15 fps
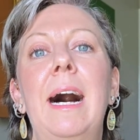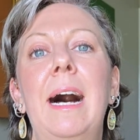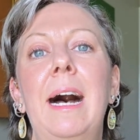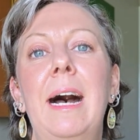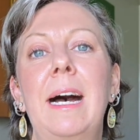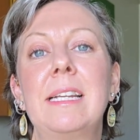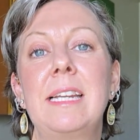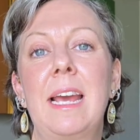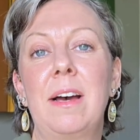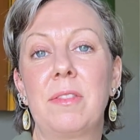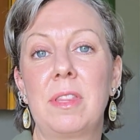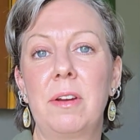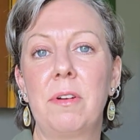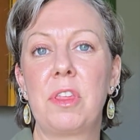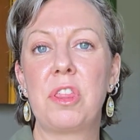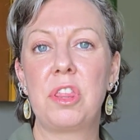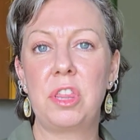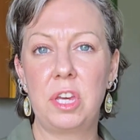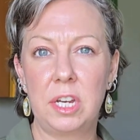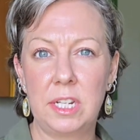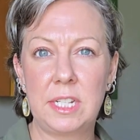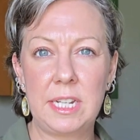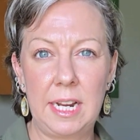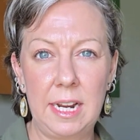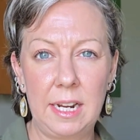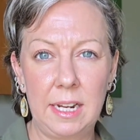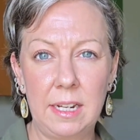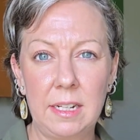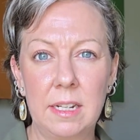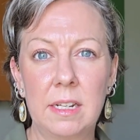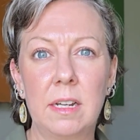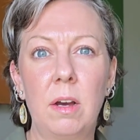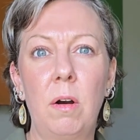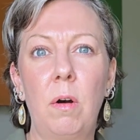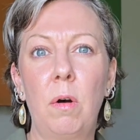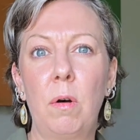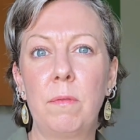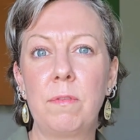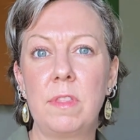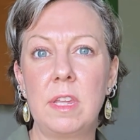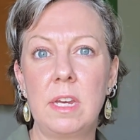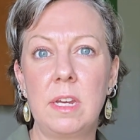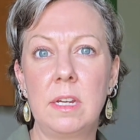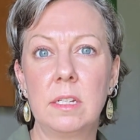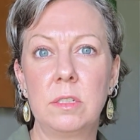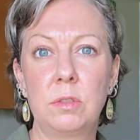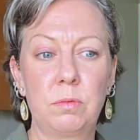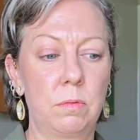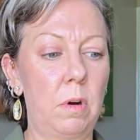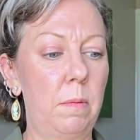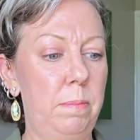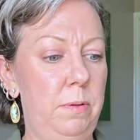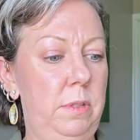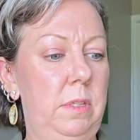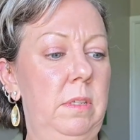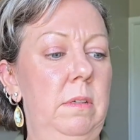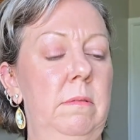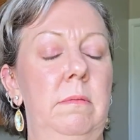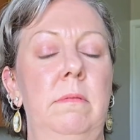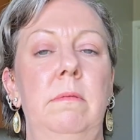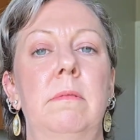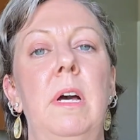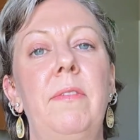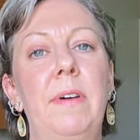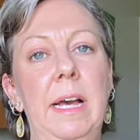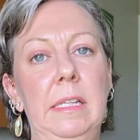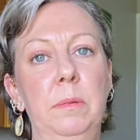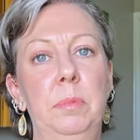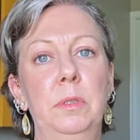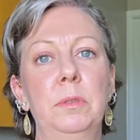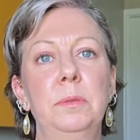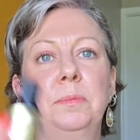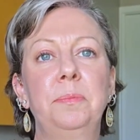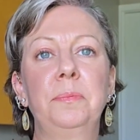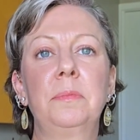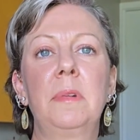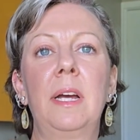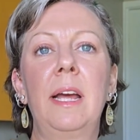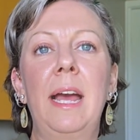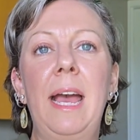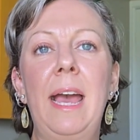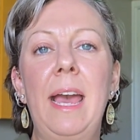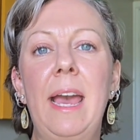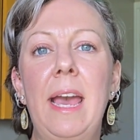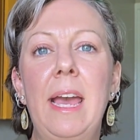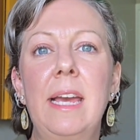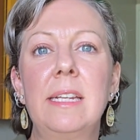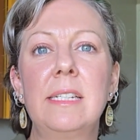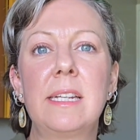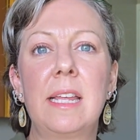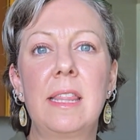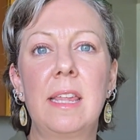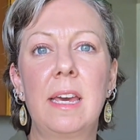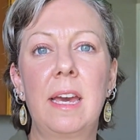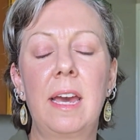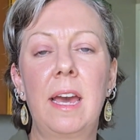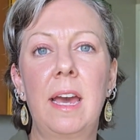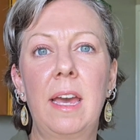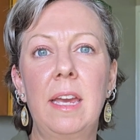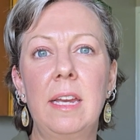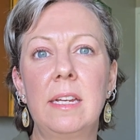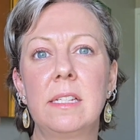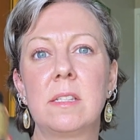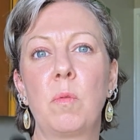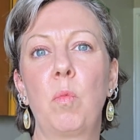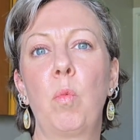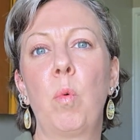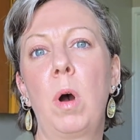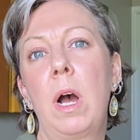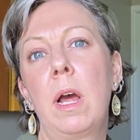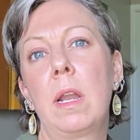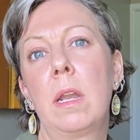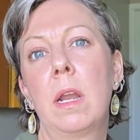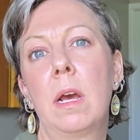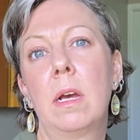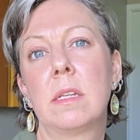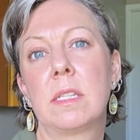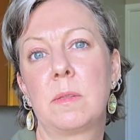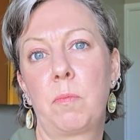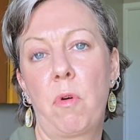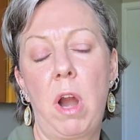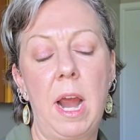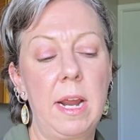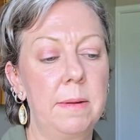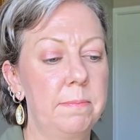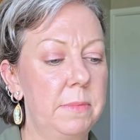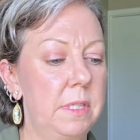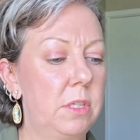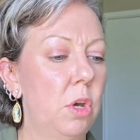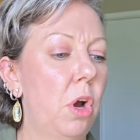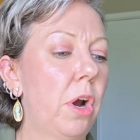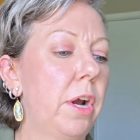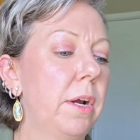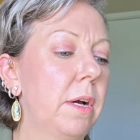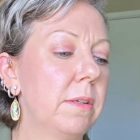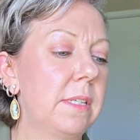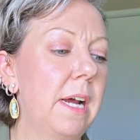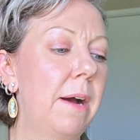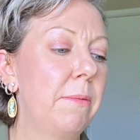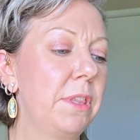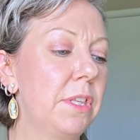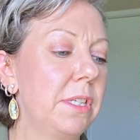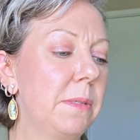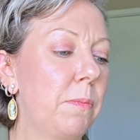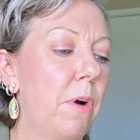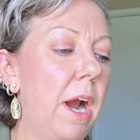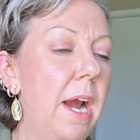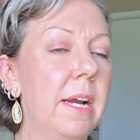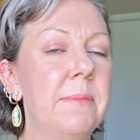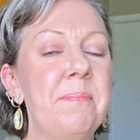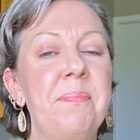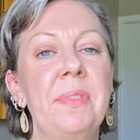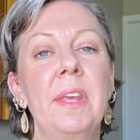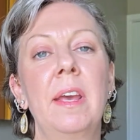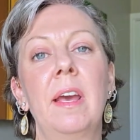Now there are 13 of the drops available and there is one spray. So I'll start with the spray.